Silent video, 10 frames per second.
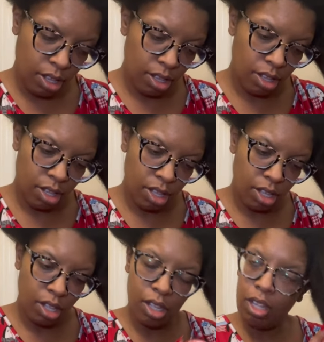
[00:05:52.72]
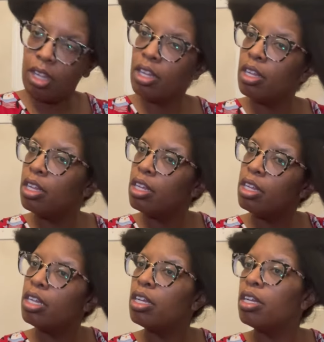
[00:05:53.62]

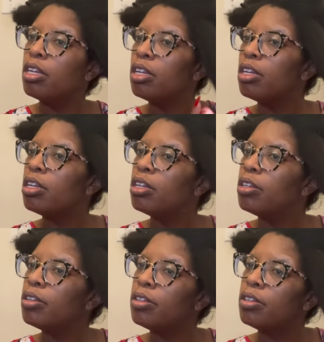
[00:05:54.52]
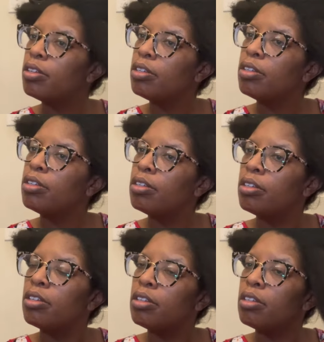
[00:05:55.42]

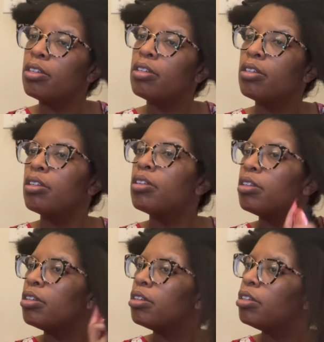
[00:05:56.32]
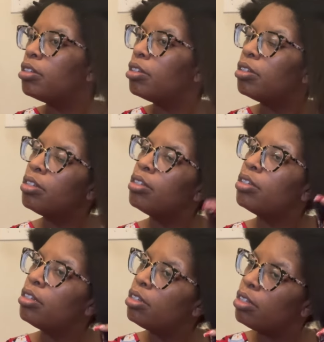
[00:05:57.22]

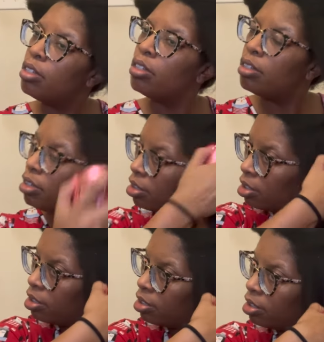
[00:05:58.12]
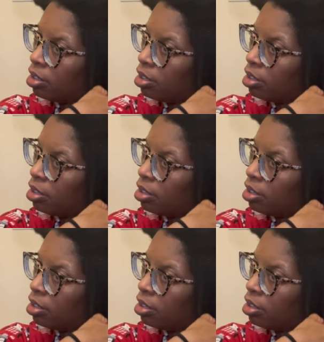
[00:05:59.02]
Nothing is said.